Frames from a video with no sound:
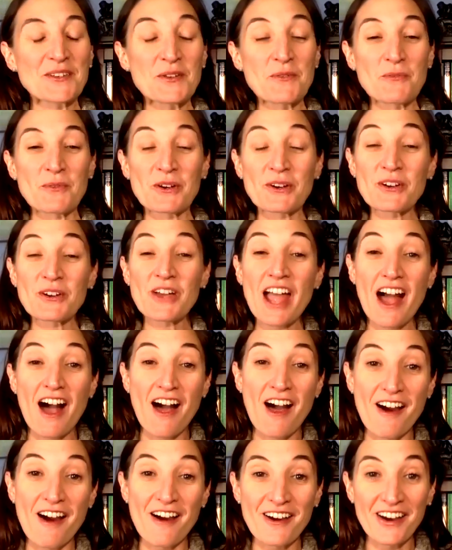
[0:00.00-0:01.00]
We
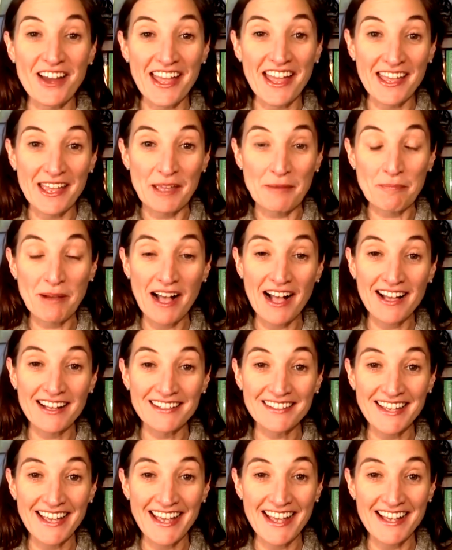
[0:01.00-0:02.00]
are a
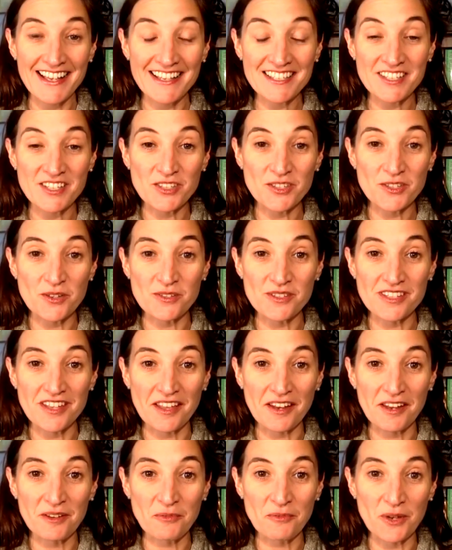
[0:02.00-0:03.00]
podcast
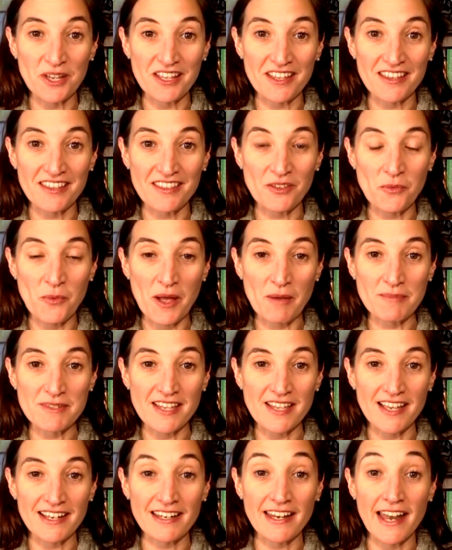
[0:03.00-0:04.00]
associated with the
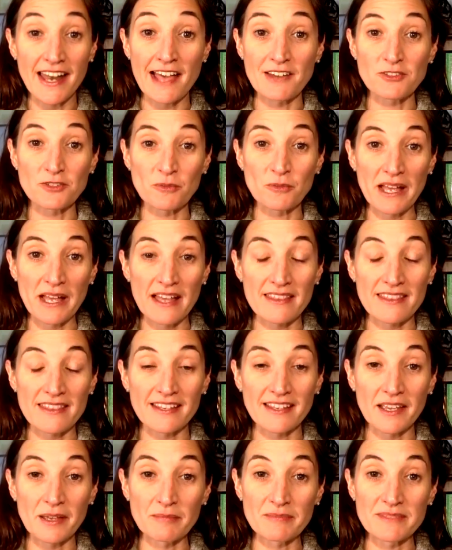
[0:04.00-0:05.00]
website naturopathic
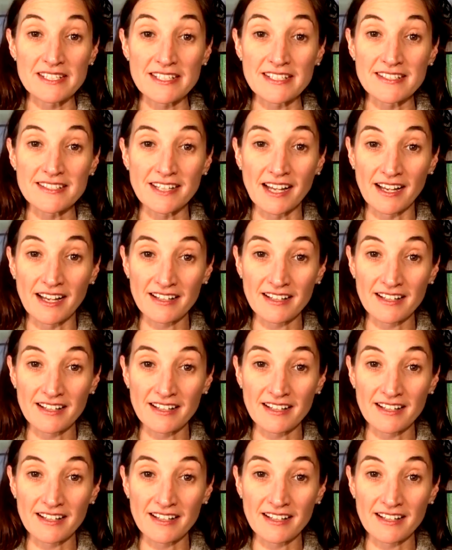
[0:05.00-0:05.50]
m d dot